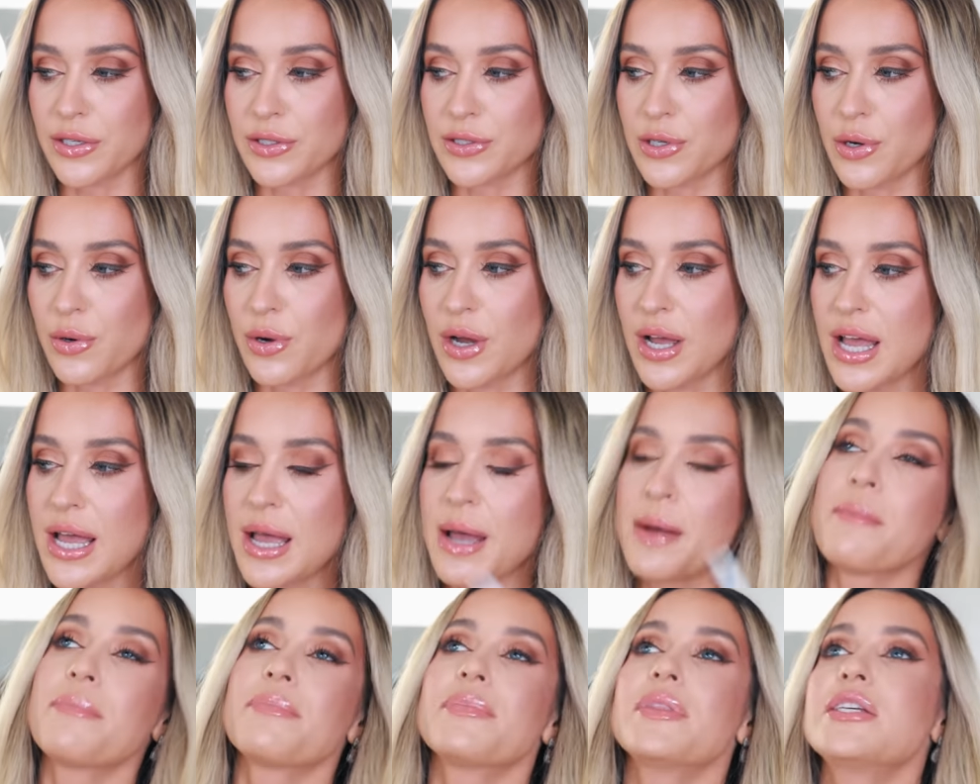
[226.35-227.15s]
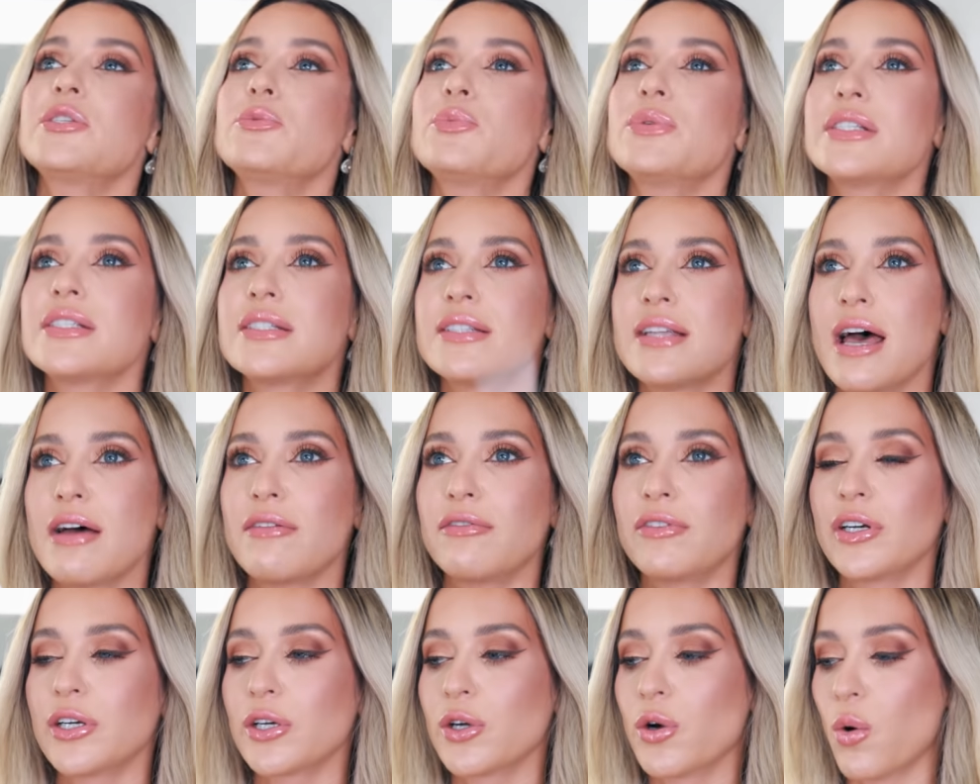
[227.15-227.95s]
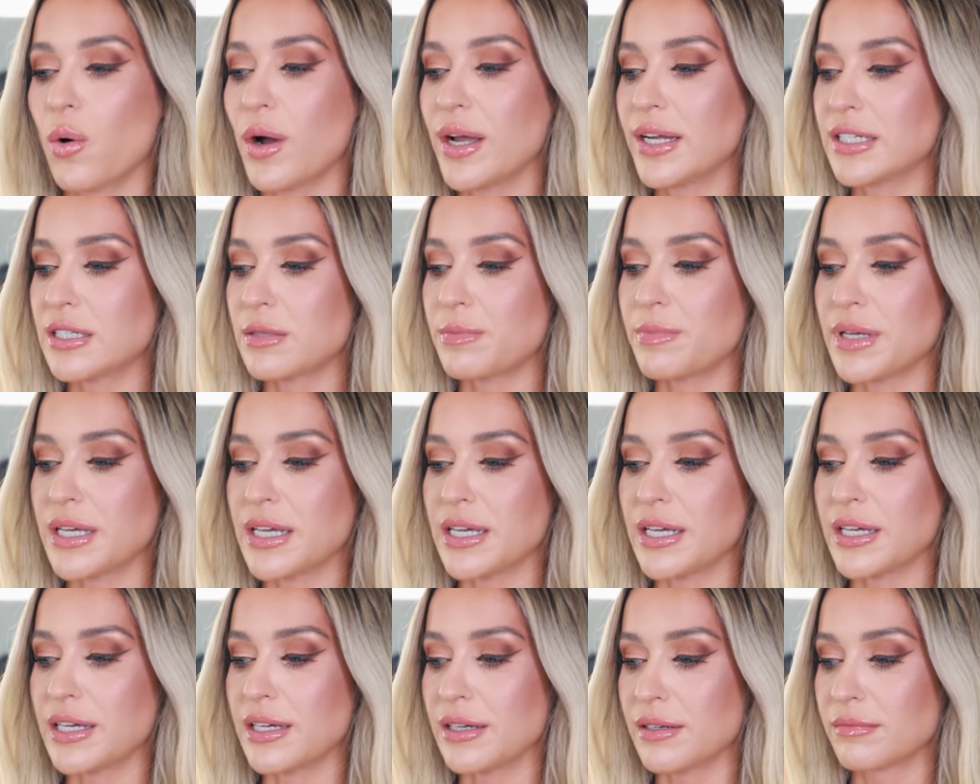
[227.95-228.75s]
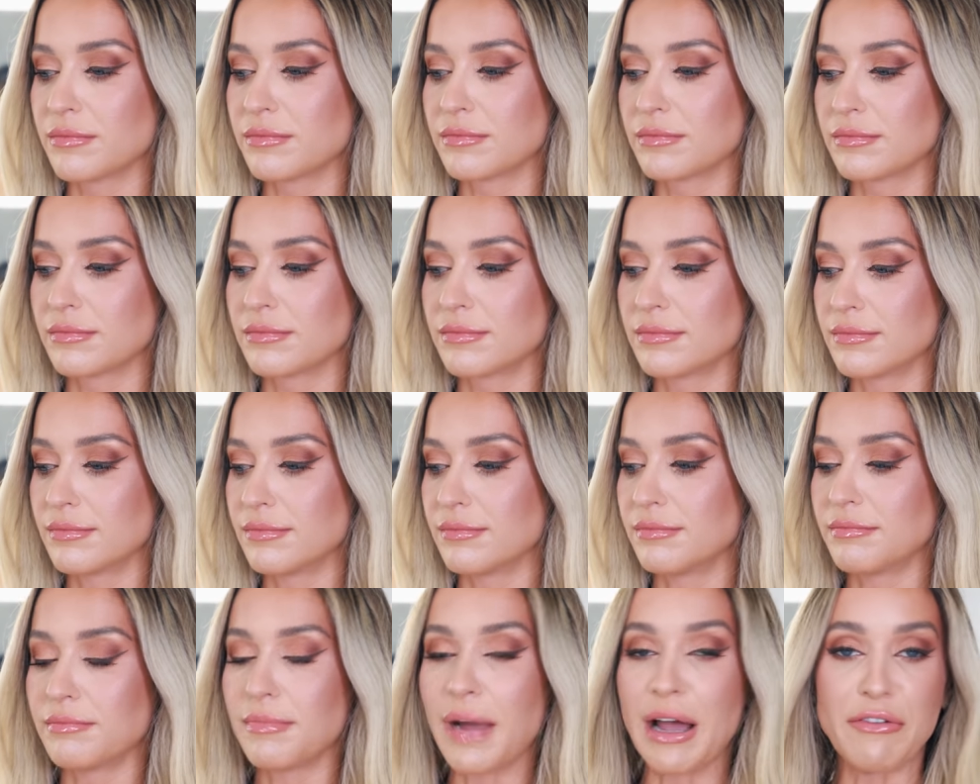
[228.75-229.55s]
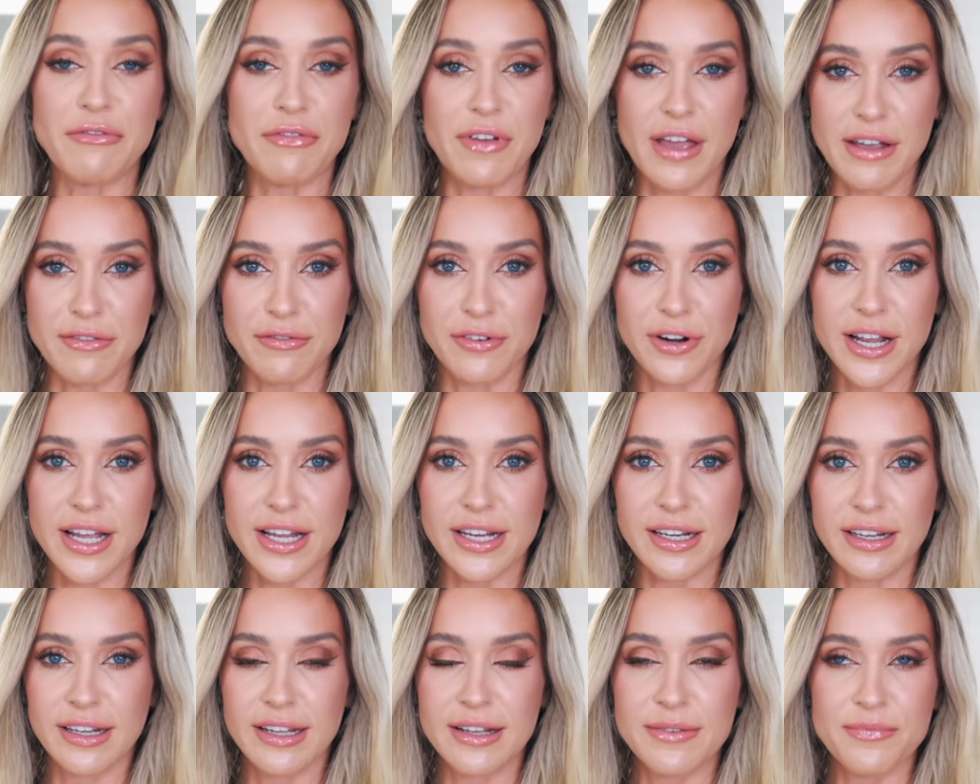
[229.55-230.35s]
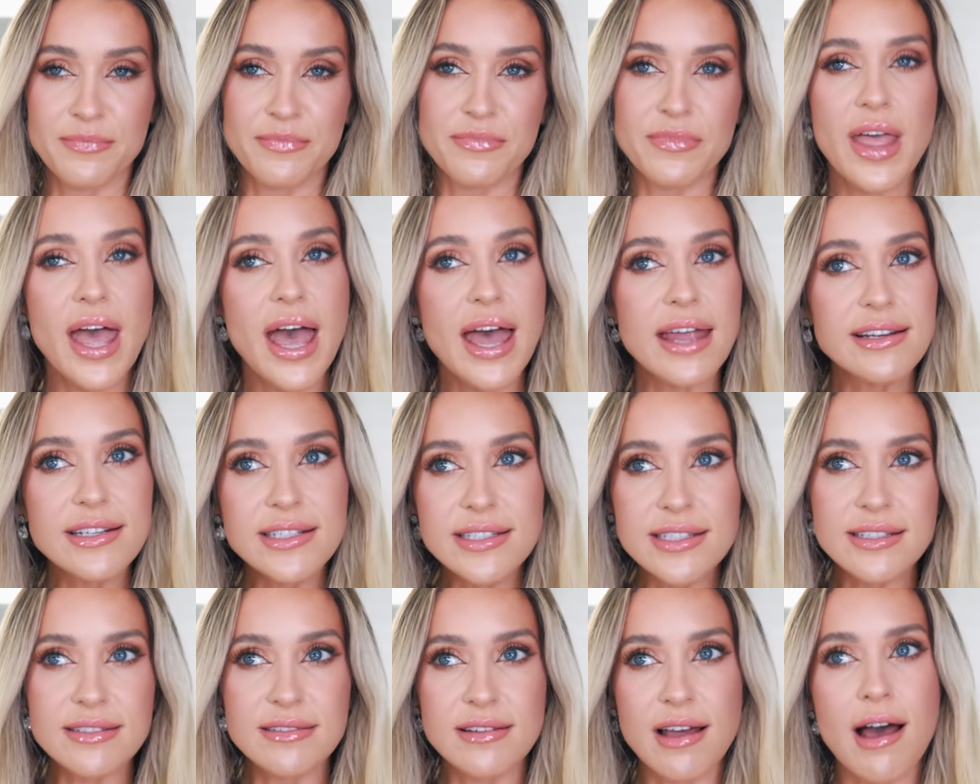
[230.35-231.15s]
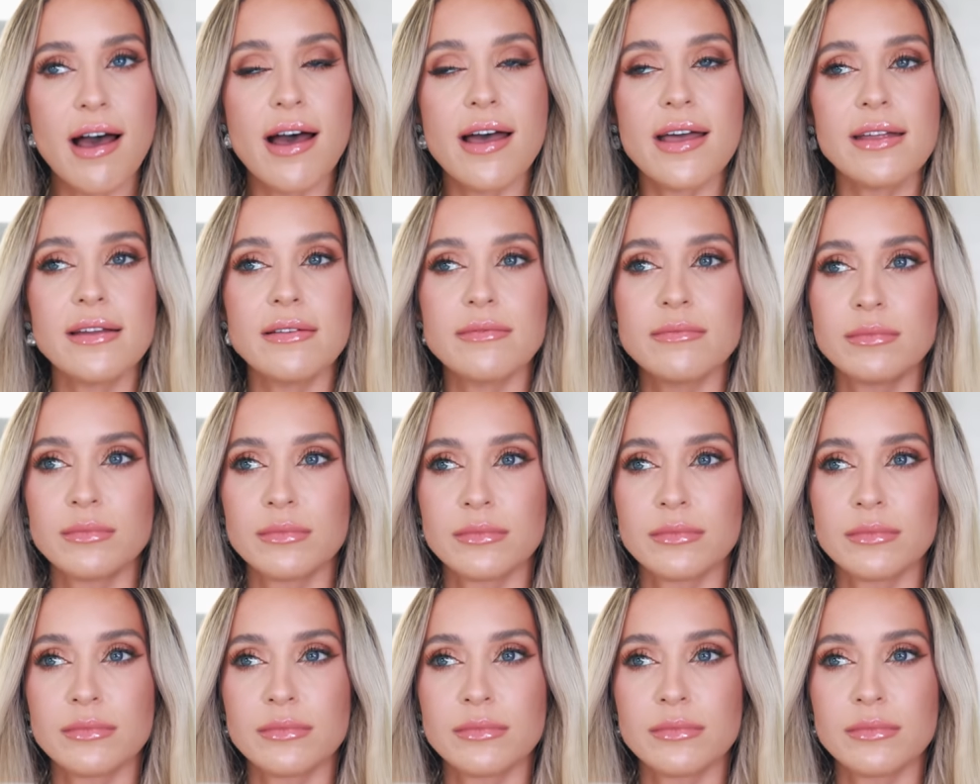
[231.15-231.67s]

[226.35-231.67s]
So this was never going to be my favorite, and it's not.